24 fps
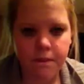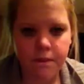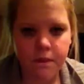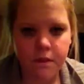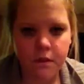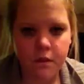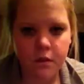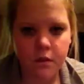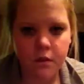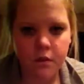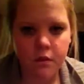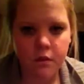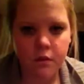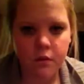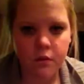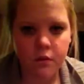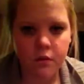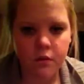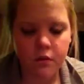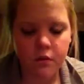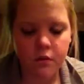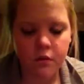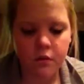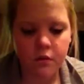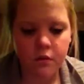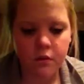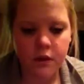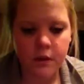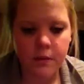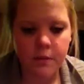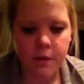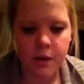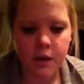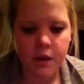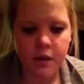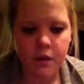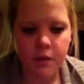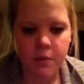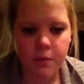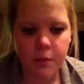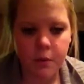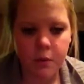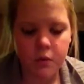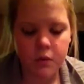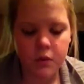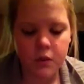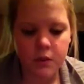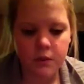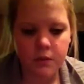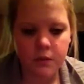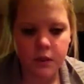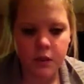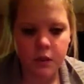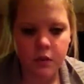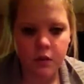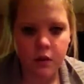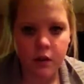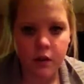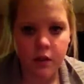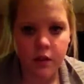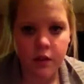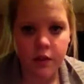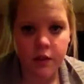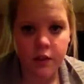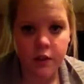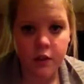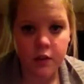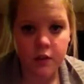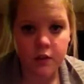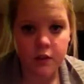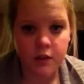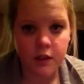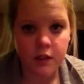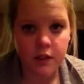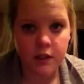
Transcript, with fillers: three month post op video on Thursday.